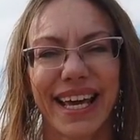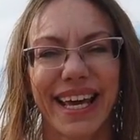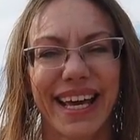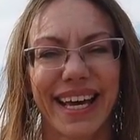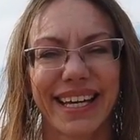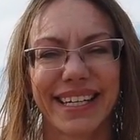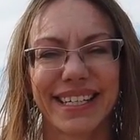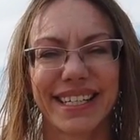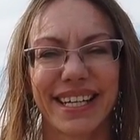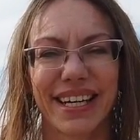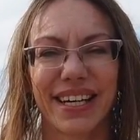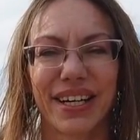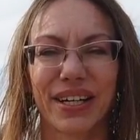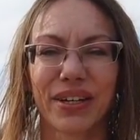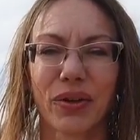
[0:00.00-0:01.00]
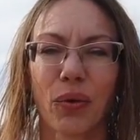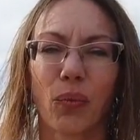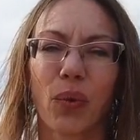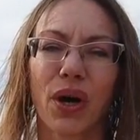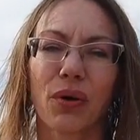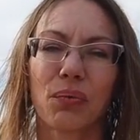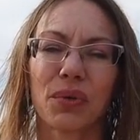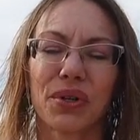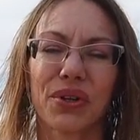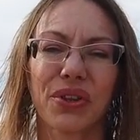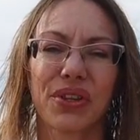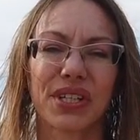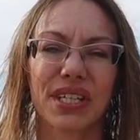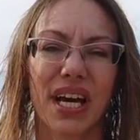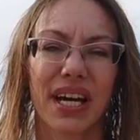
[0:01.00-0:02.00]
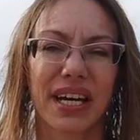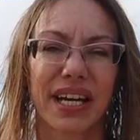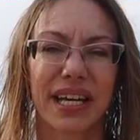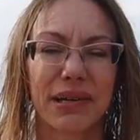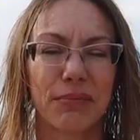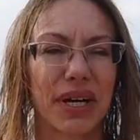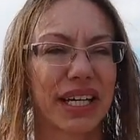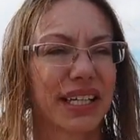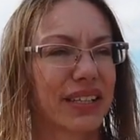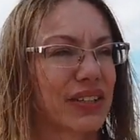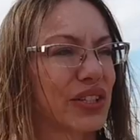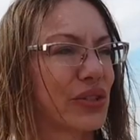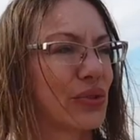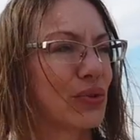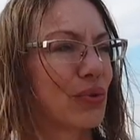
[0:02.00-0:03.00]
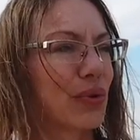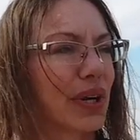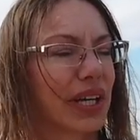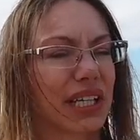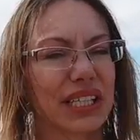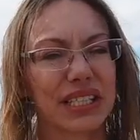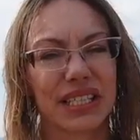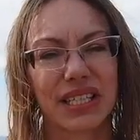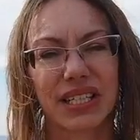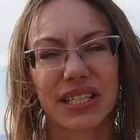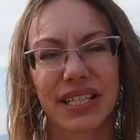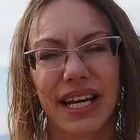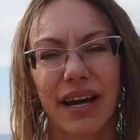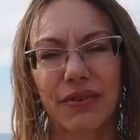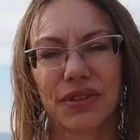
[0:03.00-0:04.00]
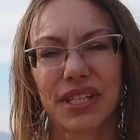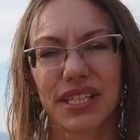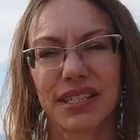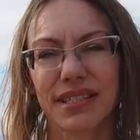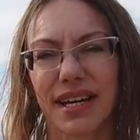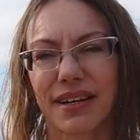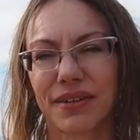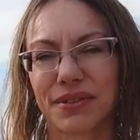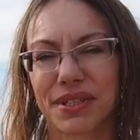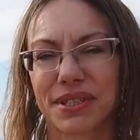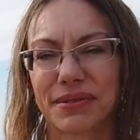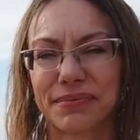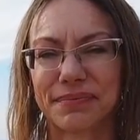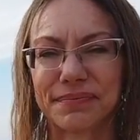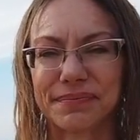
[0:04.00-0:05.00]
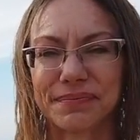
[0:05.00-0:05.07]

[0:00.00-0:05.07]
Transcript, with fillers: and uh, well worth the time to, uh, to scout these out.